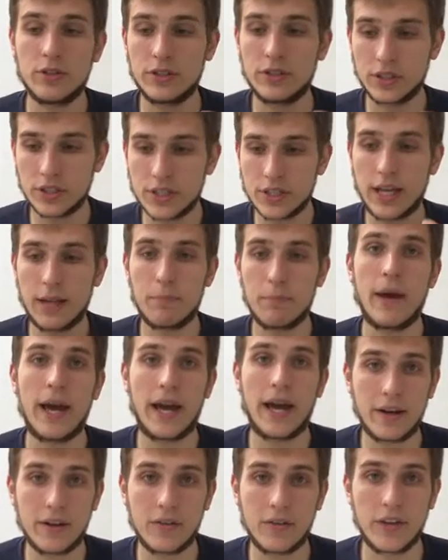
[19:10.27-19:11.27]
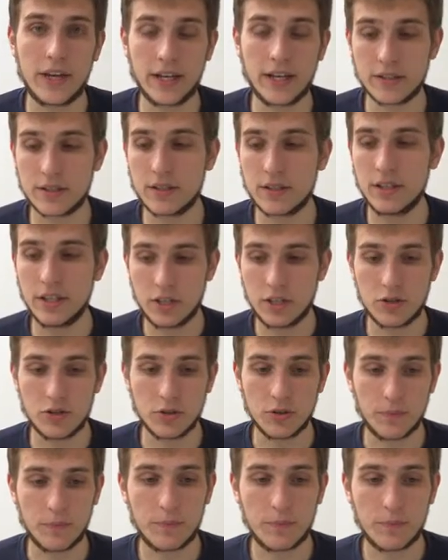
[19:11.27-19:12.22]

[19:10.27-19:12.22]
understand better this issue.